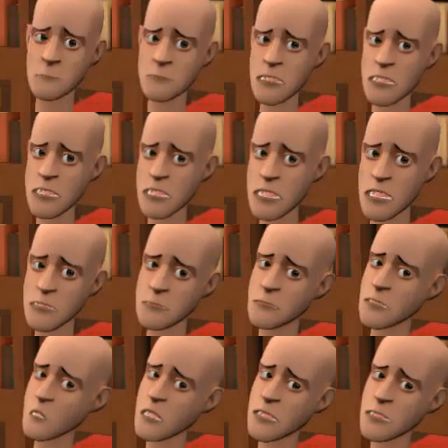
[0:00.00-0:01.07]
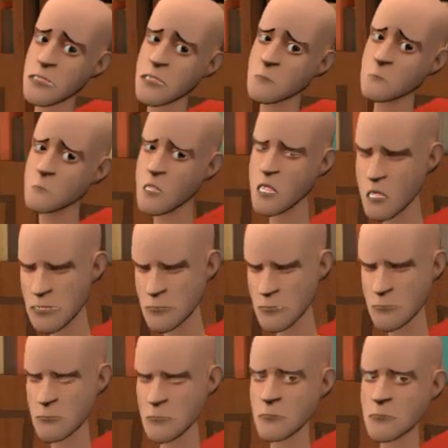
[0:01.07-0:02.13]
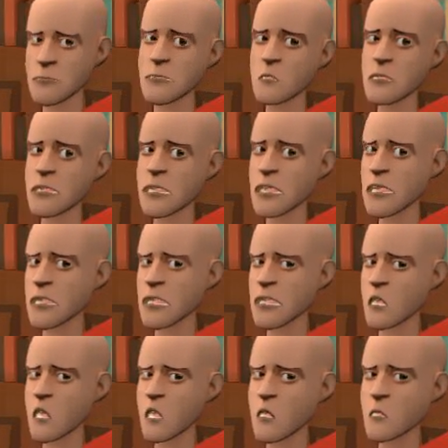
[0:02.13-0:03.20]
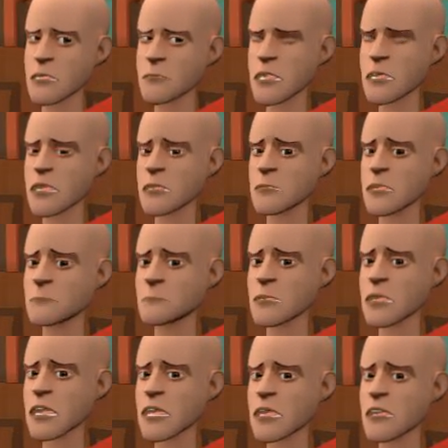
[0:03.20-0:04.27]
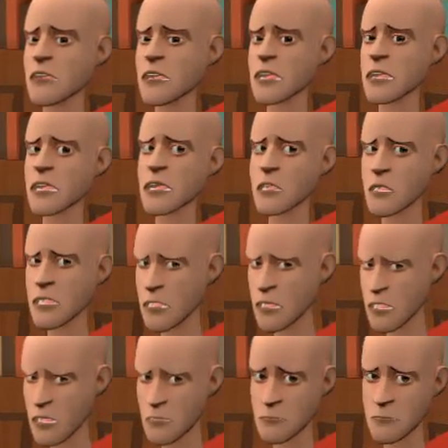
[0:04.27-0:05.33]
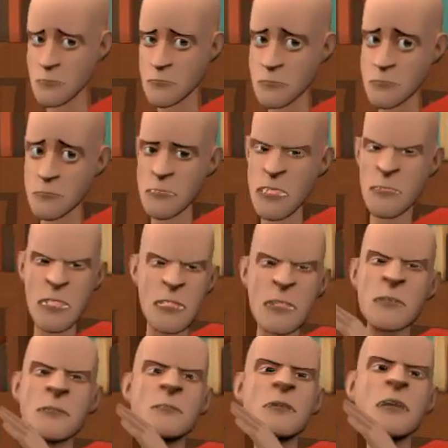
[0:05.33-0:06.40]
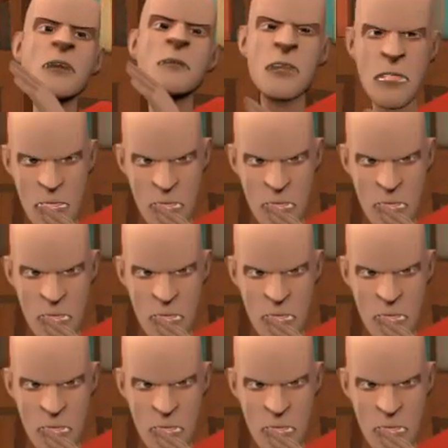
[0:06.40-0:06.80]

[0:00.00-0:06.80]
But Dad, I was so bored so I had to do something to make me laugh and entertained. And plus, I'm